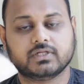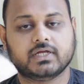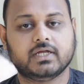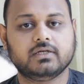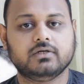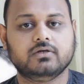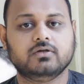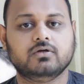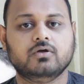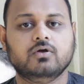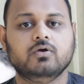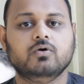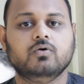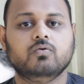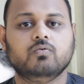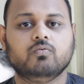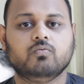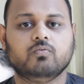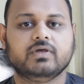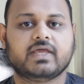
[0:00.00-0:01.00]
that
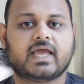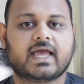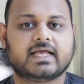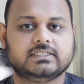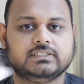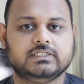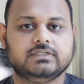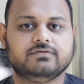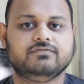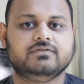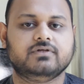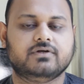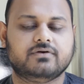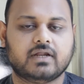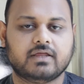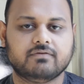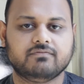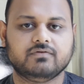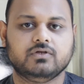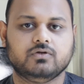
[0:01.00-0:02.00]
we achieve the
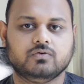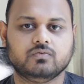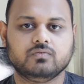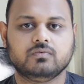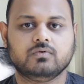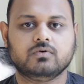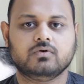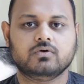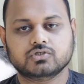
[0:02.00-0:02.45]
revenue,